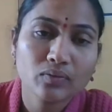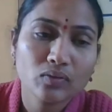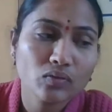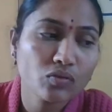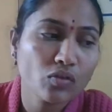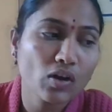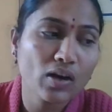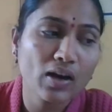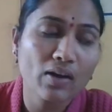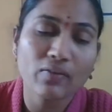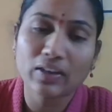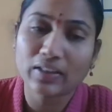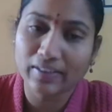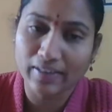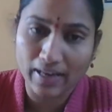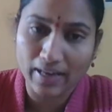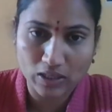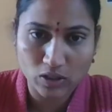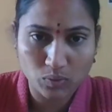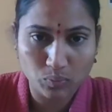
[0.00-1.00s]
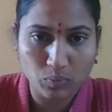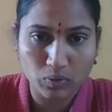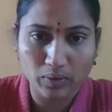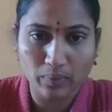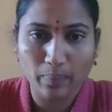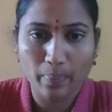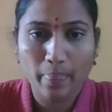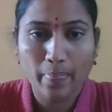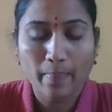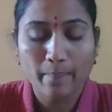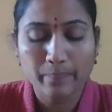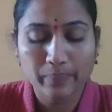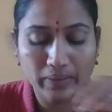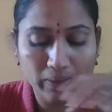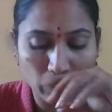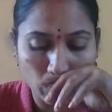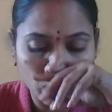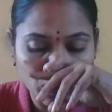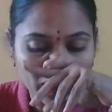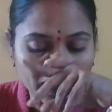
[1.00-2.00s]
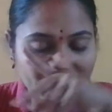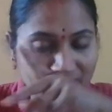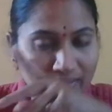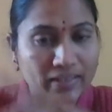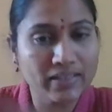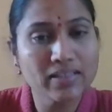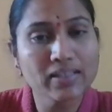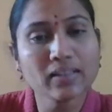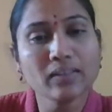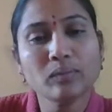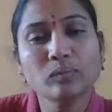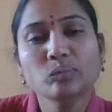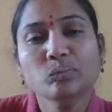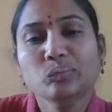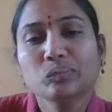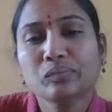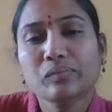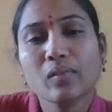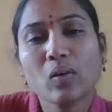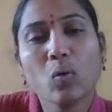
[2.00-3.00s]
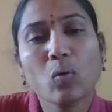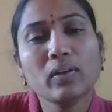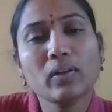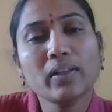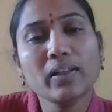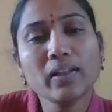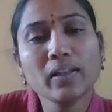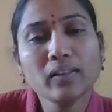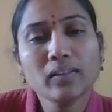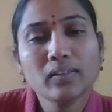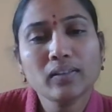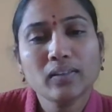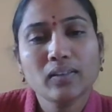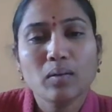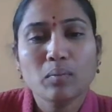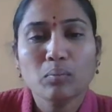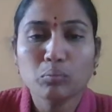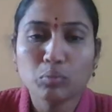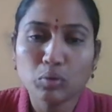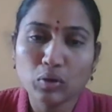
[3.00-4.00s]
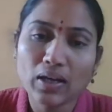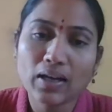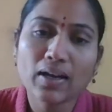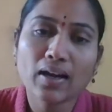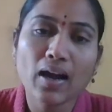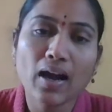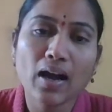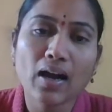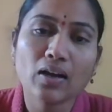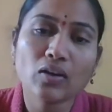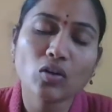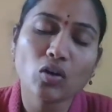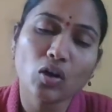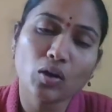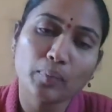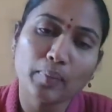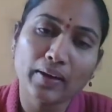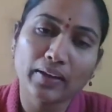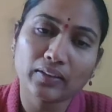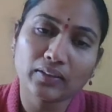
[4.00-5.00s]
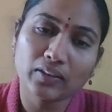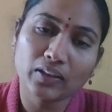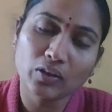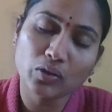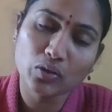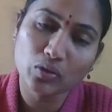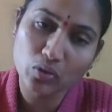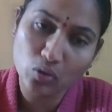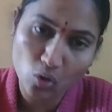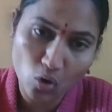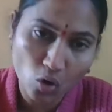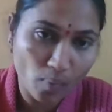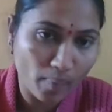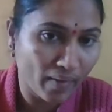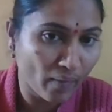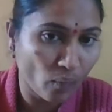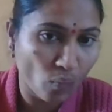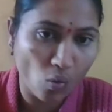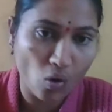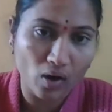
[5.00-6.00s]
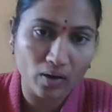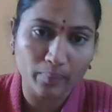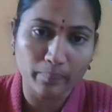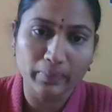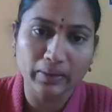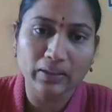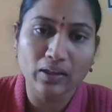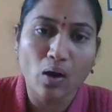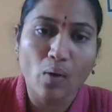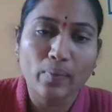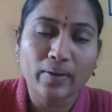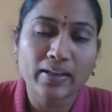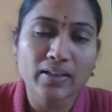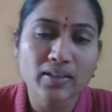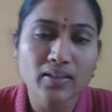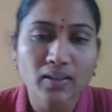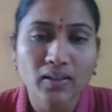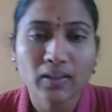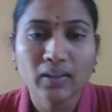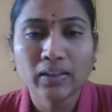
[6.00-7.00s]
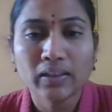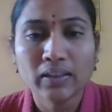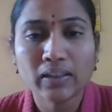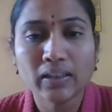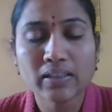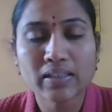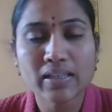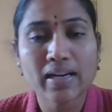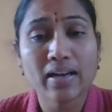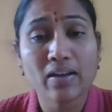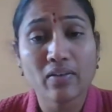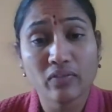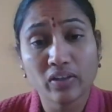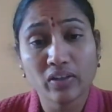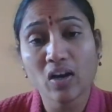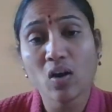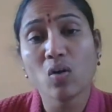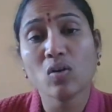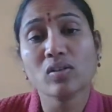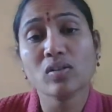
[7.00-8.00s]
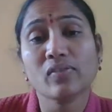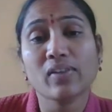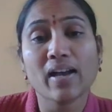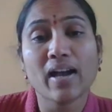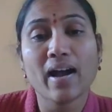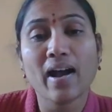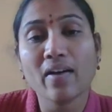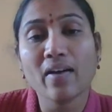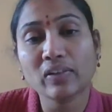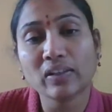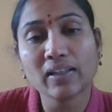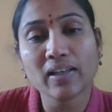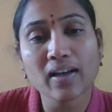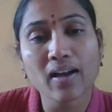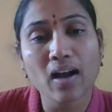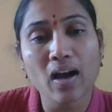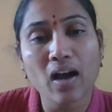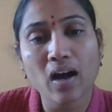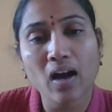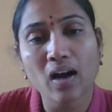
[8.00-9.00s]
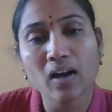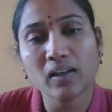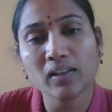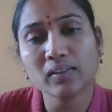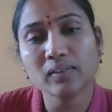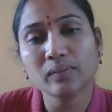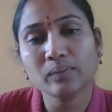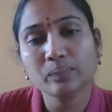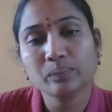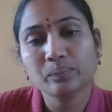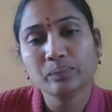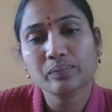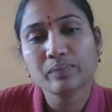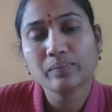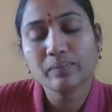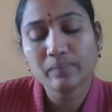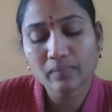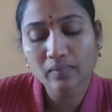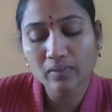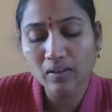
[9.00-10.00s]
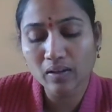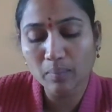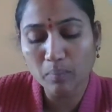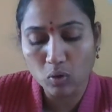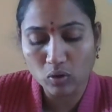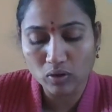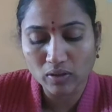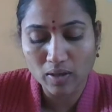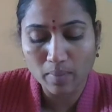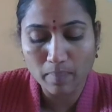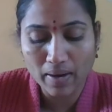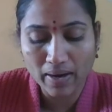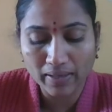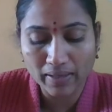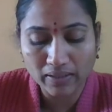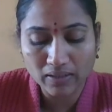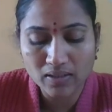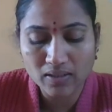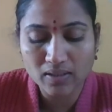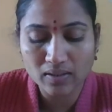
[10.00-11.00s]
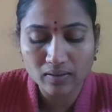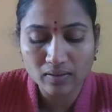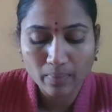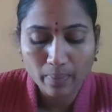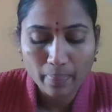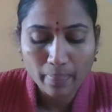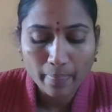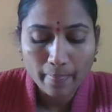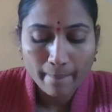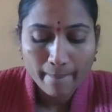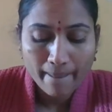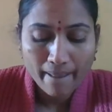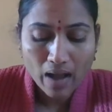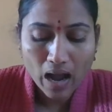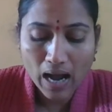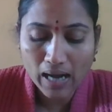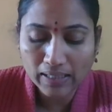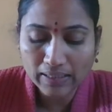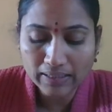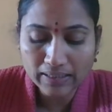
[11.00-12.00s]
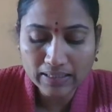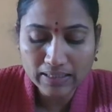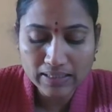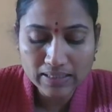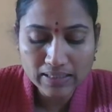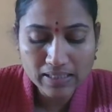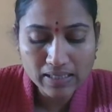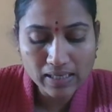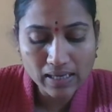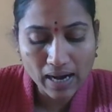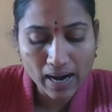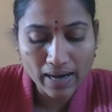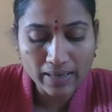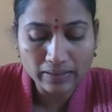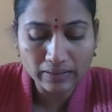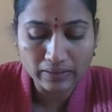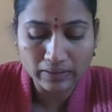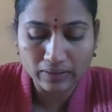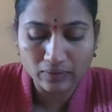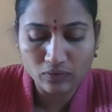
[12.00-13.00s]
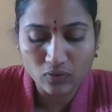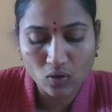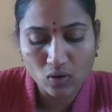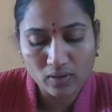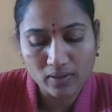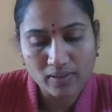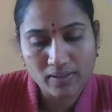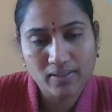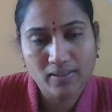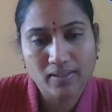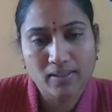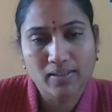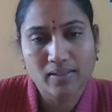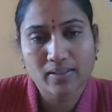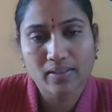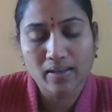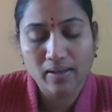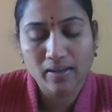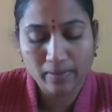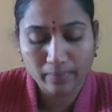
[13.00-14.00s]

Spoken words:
for our transport. In olden days, only bullock cart or by they used to go by walk. But nowadays, each and every house we are having a car, motorbikes, agriculture and deforestation.